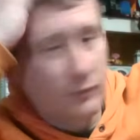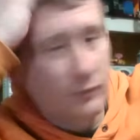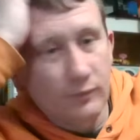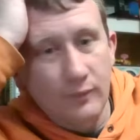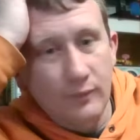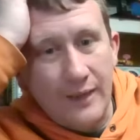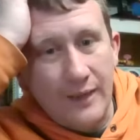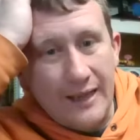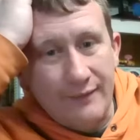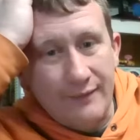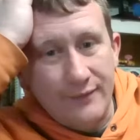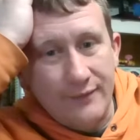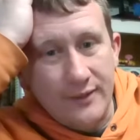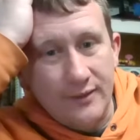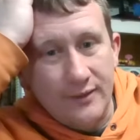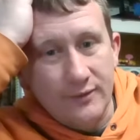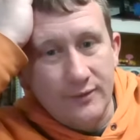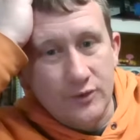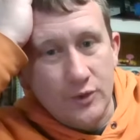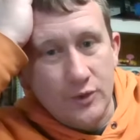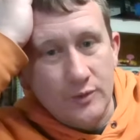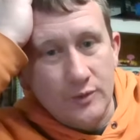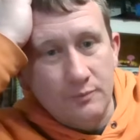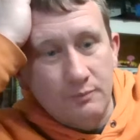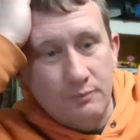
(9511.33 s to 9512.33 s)
have it
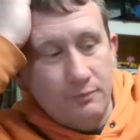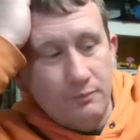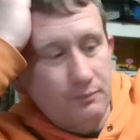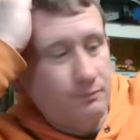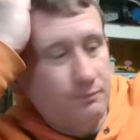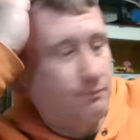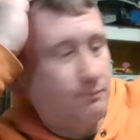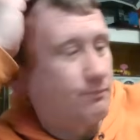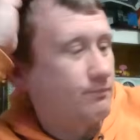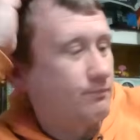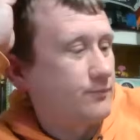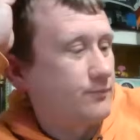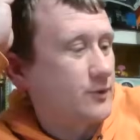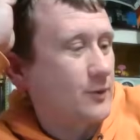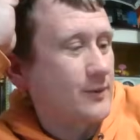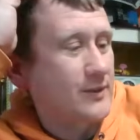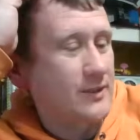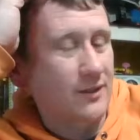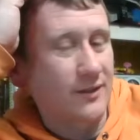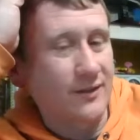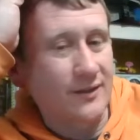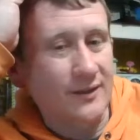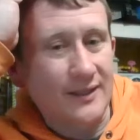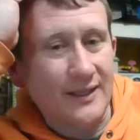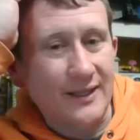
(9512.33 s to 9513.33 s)
so it's
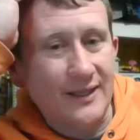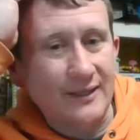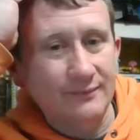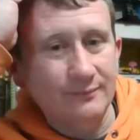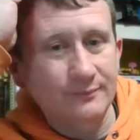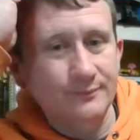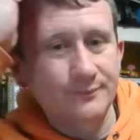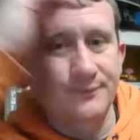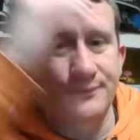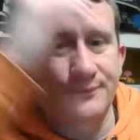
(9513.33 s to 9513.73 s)
like that,